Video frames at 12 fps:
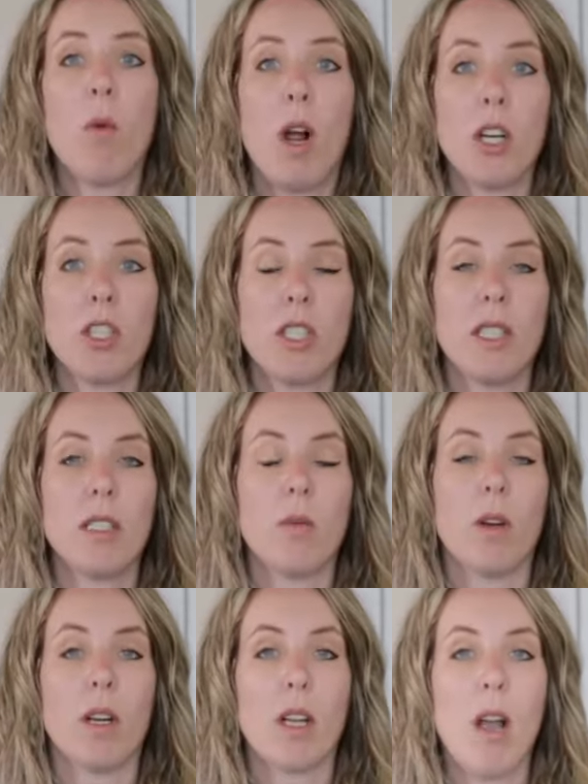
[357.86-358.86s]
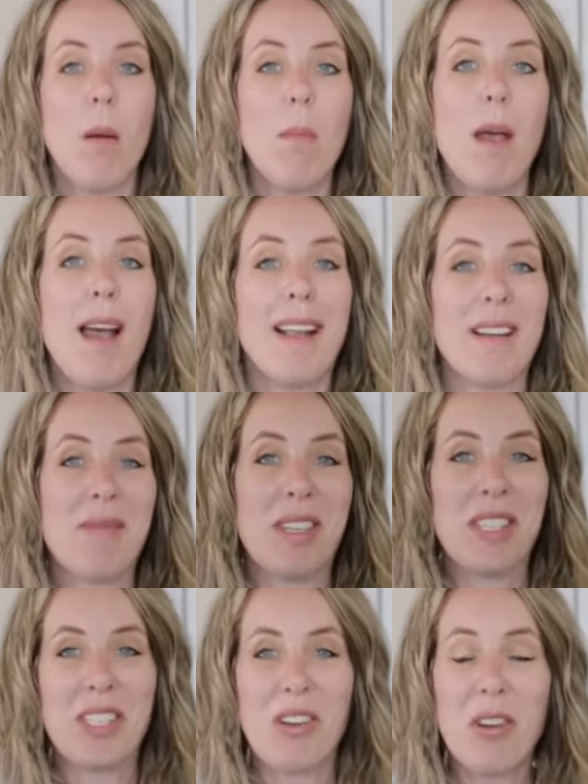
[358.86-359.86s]
gonna wash this, we're gonna come back, I'm
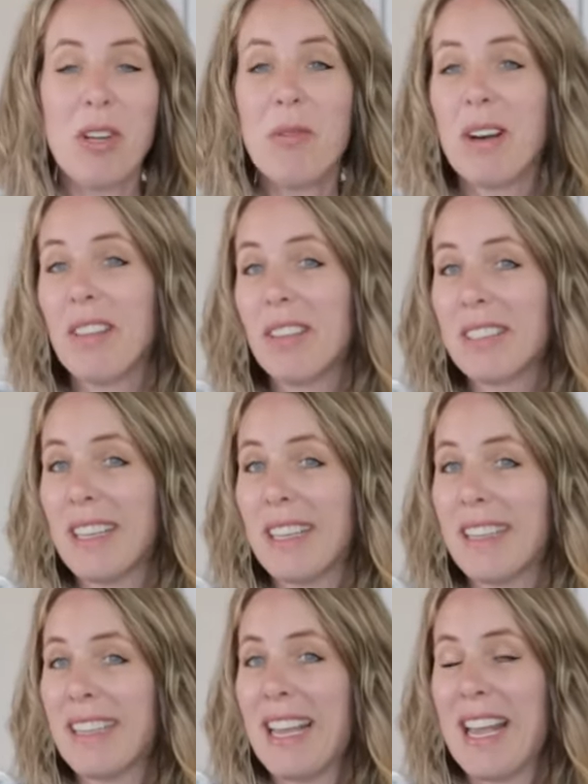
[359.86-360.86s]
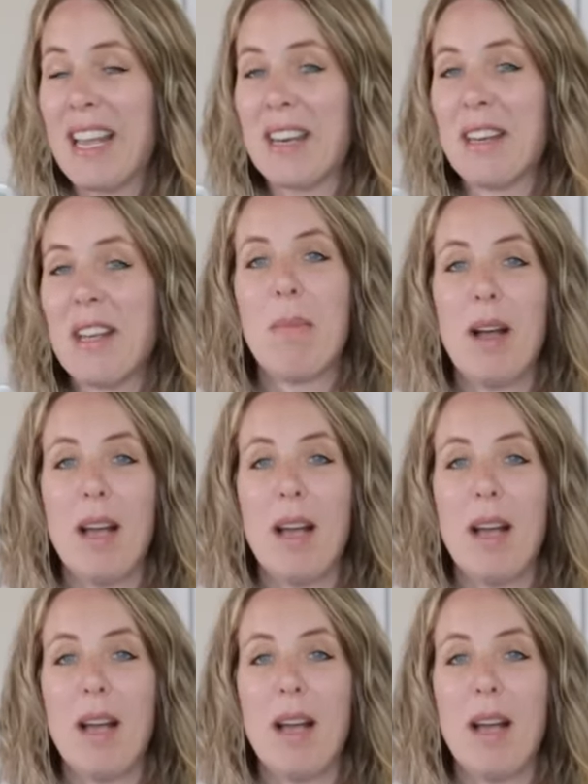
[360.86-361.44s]
gonna show you what it looks like at the end,